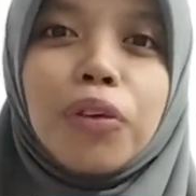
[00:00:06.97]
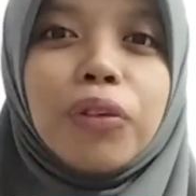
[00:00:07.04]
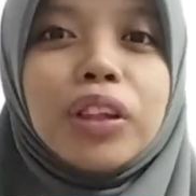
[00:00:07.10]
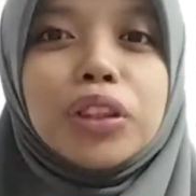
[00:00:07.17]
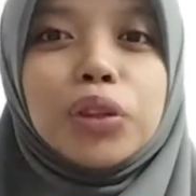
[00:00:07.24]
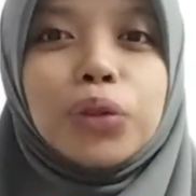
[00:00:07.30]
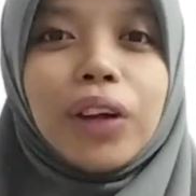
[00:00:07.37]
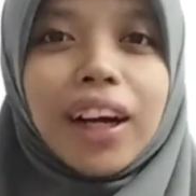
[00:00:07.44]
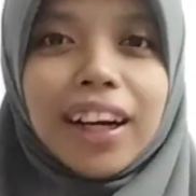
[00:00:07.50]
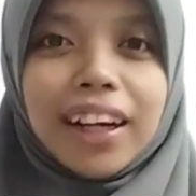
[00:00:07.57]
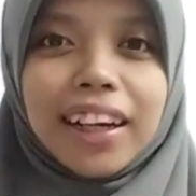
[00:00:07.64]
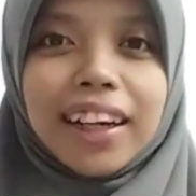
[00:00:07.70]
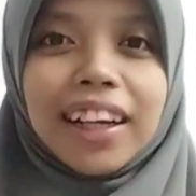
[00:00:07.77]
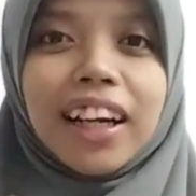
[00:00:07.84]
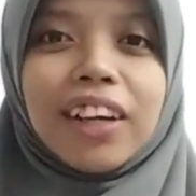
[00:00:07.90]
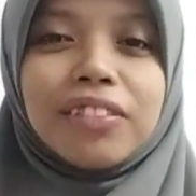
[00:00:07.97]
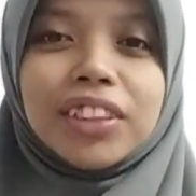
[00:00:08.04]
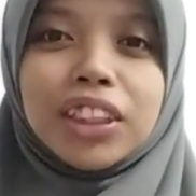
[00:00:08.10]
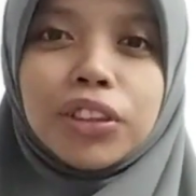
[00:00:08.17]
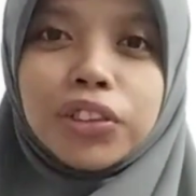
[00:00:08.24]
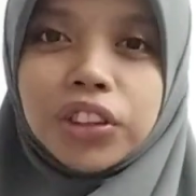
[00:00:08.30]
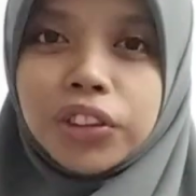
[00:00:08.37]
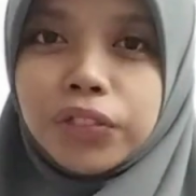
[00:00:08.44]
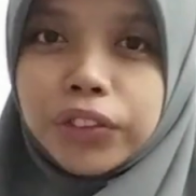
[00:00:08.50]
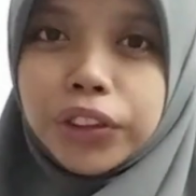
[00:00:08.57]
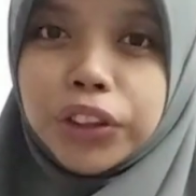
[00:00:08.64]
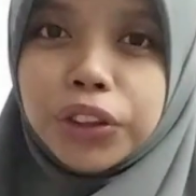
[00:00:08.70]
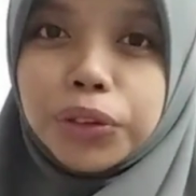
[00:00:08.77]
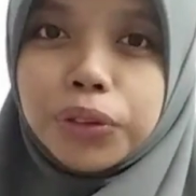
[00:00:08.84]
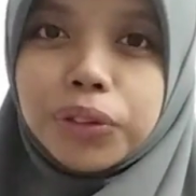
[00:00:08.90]
Well, do I have a solution for
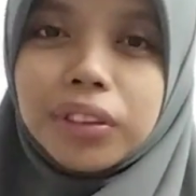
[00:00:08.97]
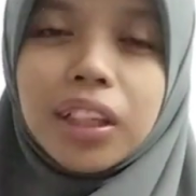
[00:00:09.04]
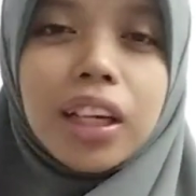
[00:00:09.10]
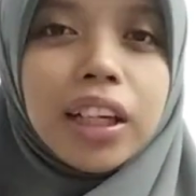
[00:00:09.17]
you?